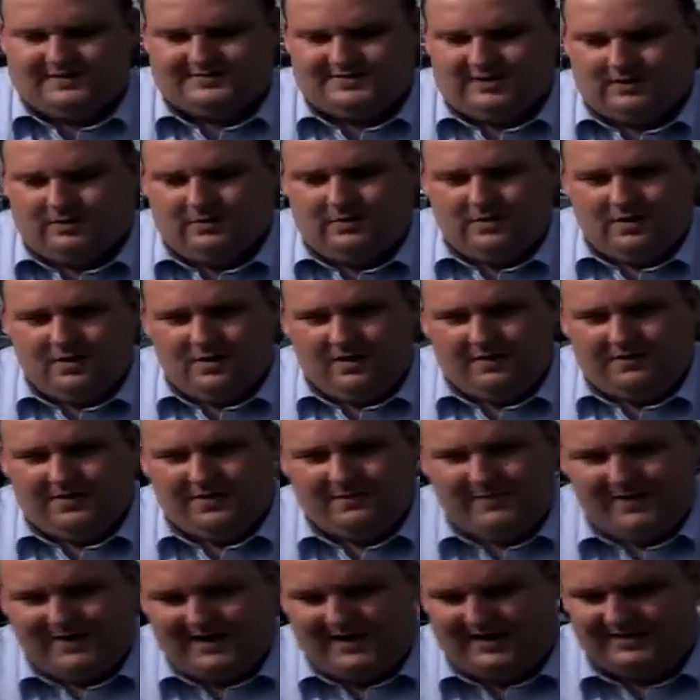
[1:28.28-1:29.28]
so they
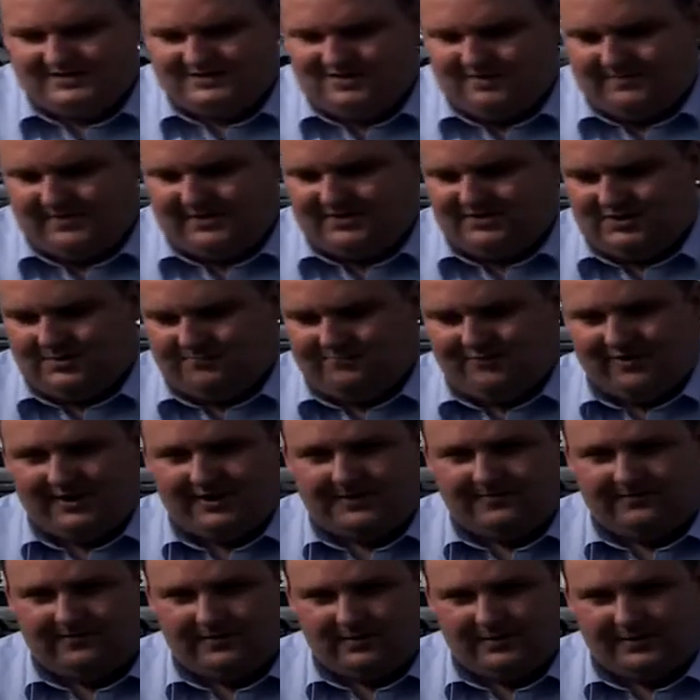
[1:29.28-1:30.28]
may ask you about your
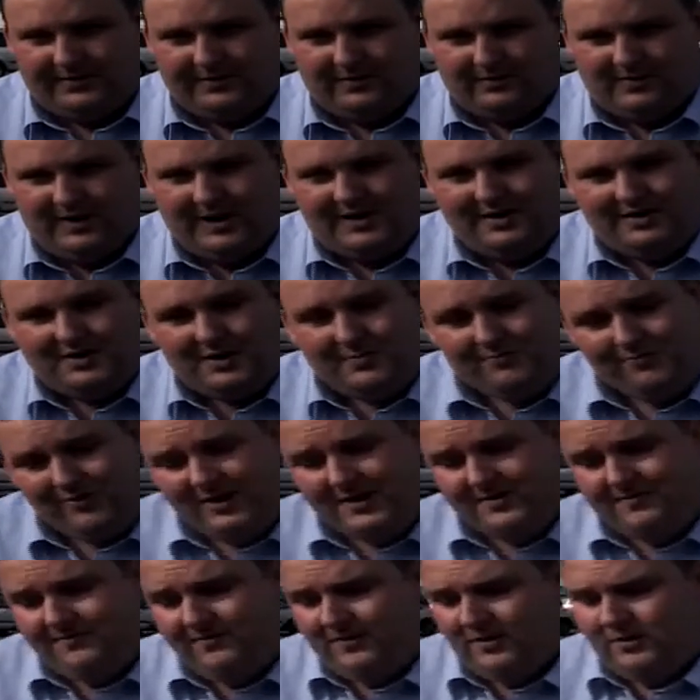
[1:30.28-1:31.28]
brake fluid. Okay, now your
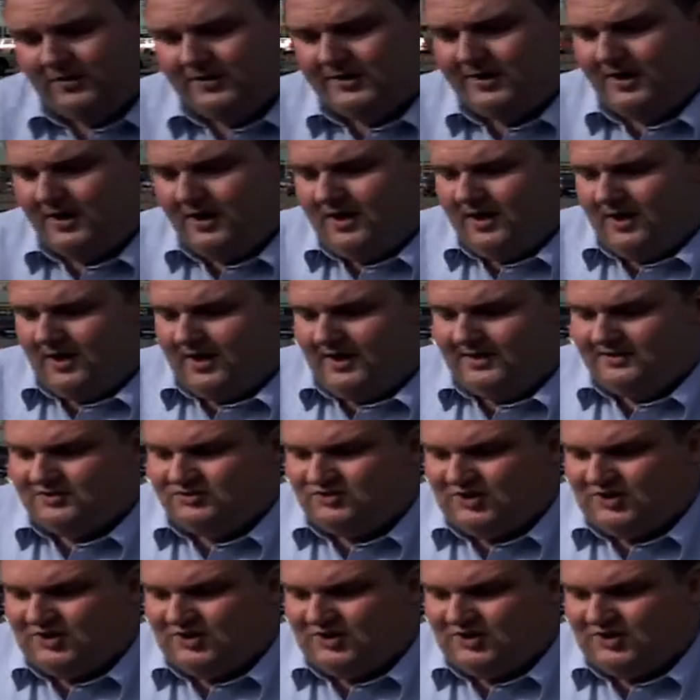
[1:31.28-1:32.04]
brake fluid is